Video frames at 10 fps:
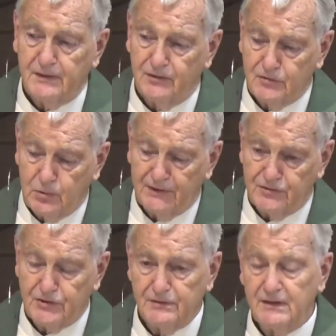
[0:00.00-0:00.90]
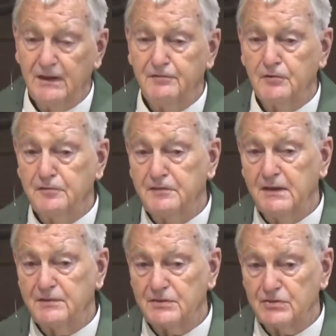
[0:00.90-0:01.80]
is questioned, if your
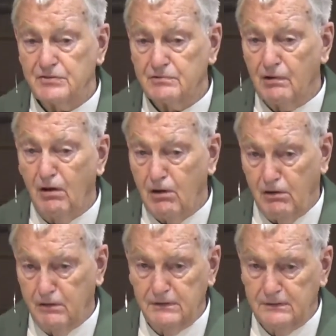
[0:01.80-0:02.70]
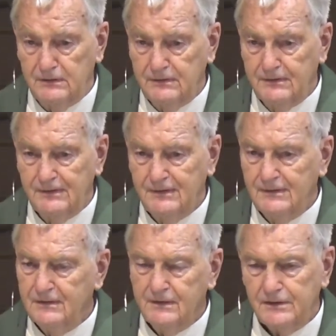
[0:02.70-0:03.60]
faith is strong,
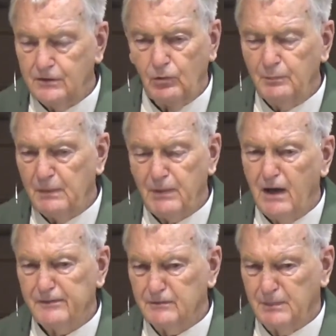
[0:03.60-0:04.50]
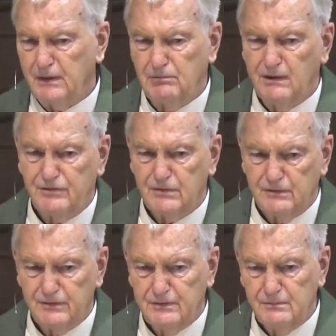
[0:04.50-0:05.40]
you won't be bothered by
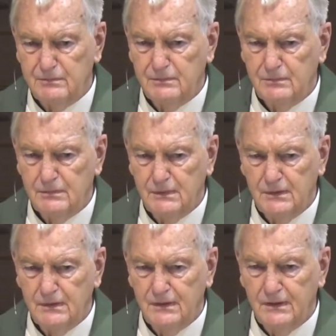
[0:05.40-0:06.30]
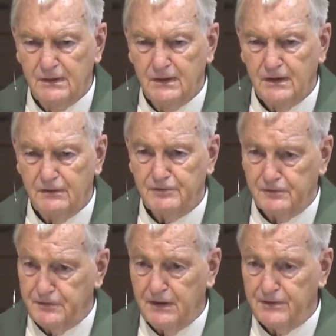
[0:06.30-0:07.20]
questions. If your
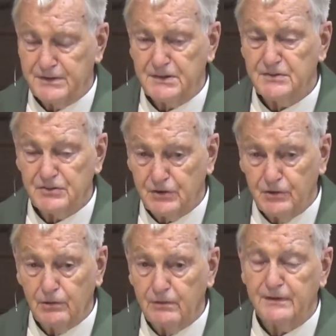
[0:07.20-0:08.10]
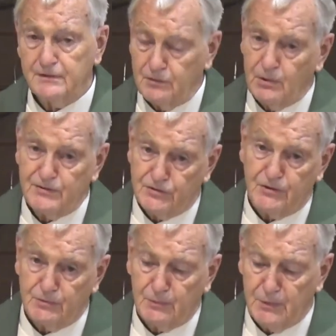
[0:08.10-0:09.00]
faith is insecure, then the questions
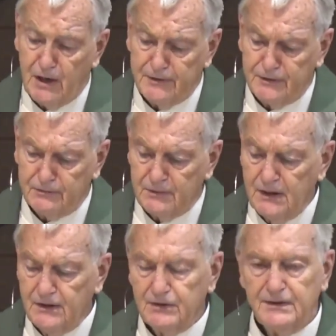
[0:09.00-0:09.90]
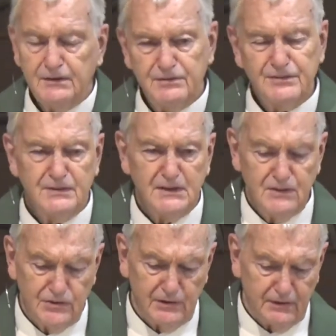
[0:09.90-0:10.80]
will bother you. Here's the
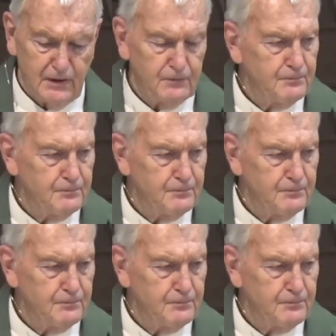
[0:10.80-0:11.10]
teaching now.